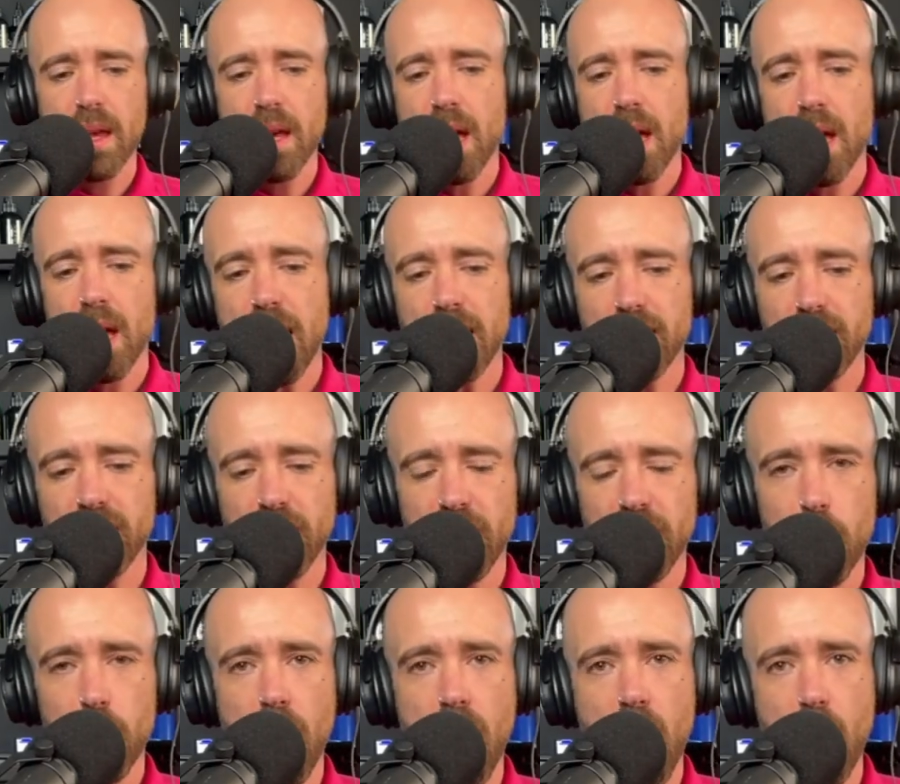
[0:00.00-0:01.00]
I'll tell
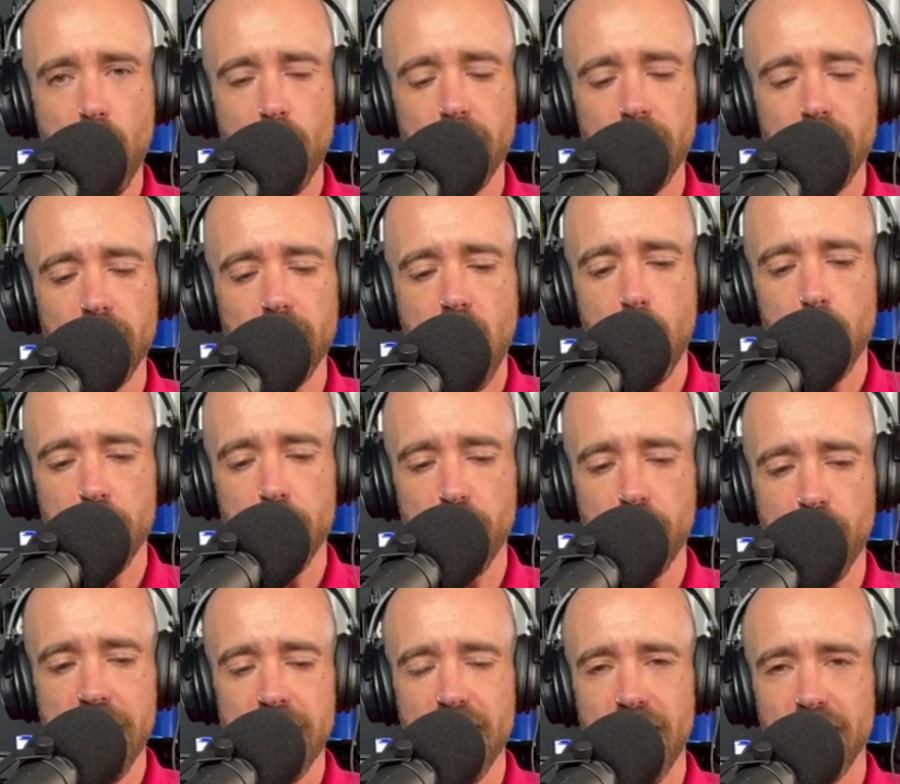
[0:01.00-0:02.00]
you what I would have
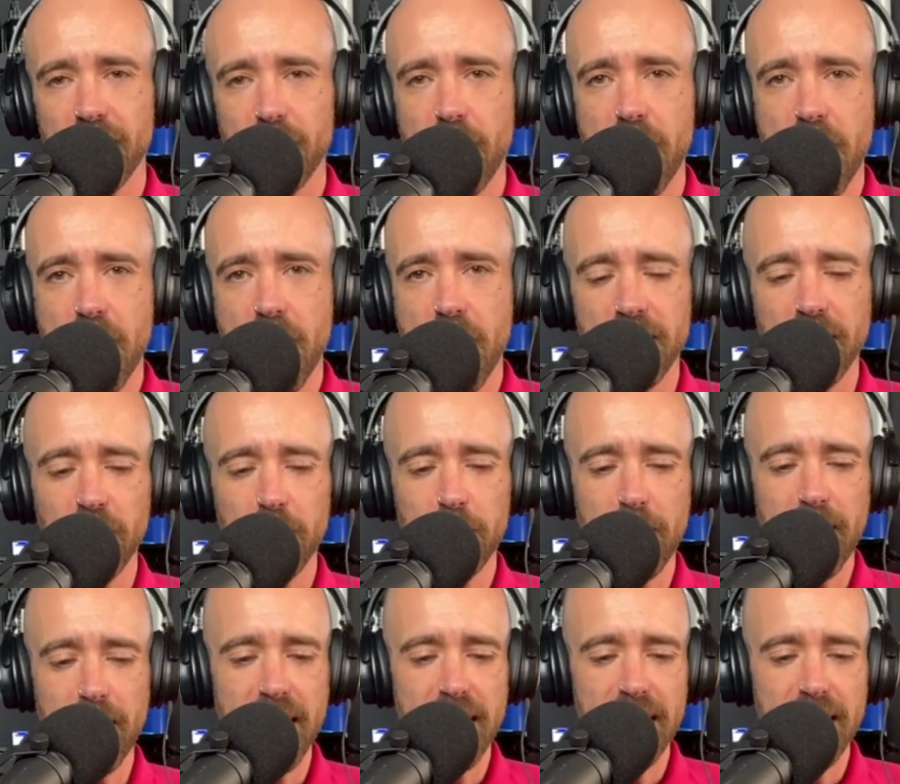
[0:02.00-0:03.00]
really liked to hear this
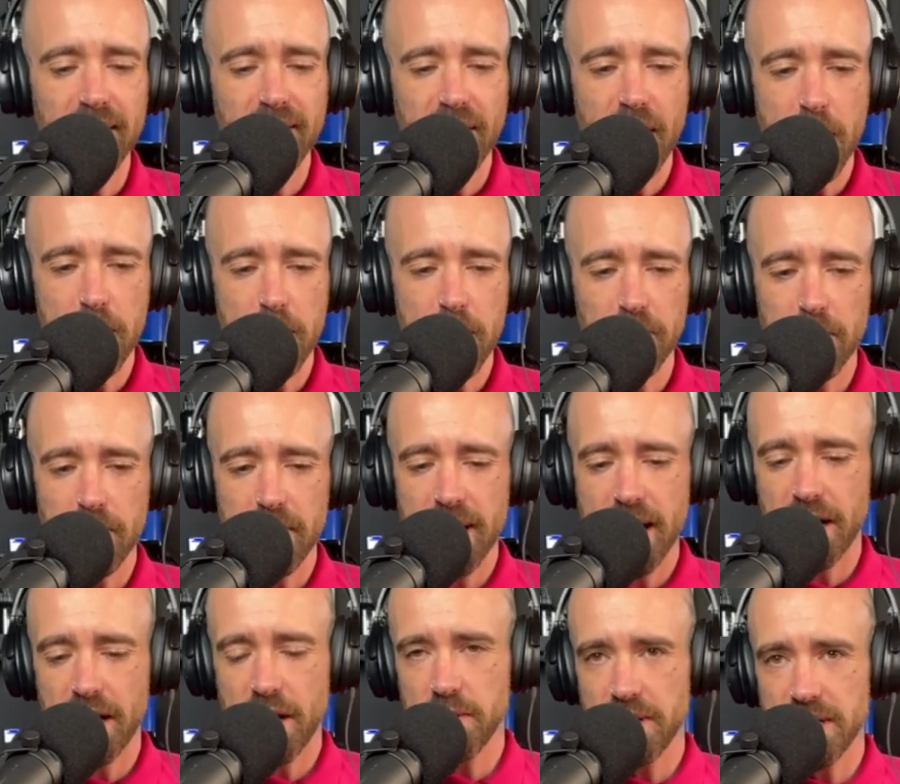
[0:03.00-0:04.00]
bit is some
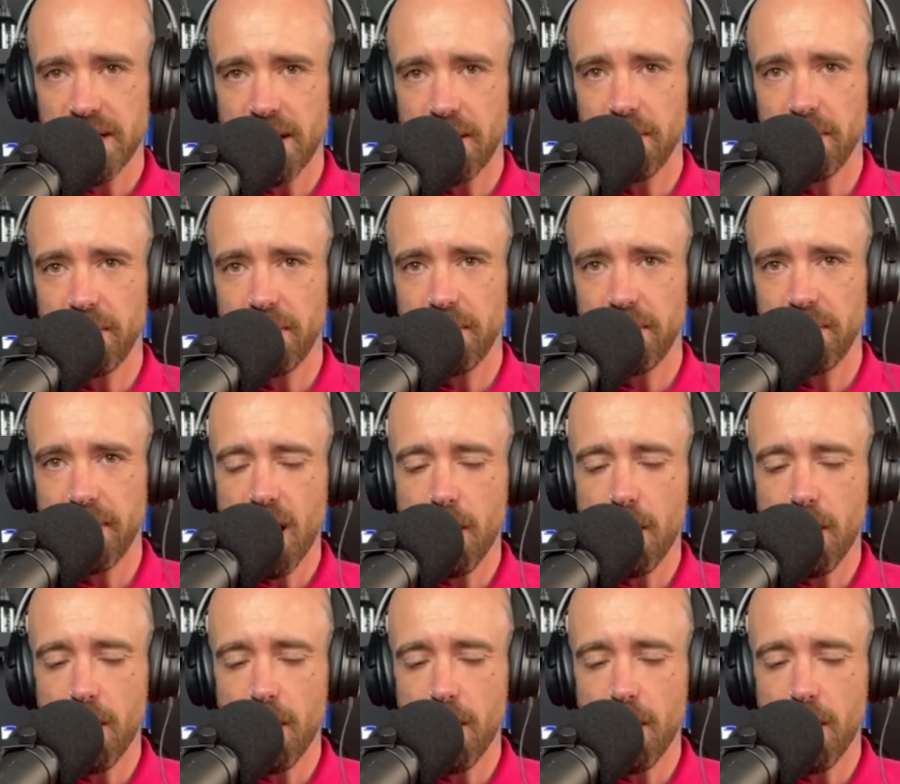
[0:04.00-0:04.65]
pianos or something.